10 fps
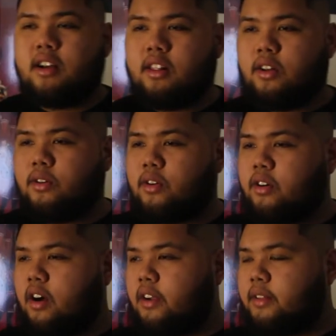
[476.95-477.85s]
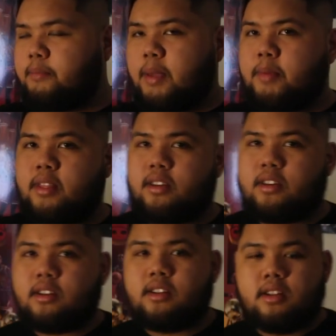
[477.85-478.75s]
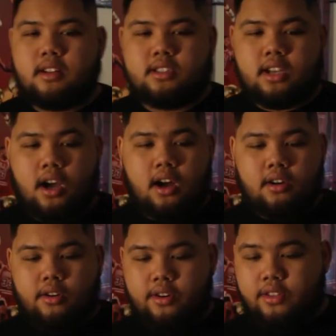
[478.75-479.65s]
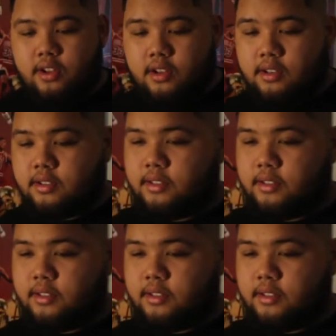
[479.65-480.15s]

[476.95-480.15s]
logo on maybe the tongue or the,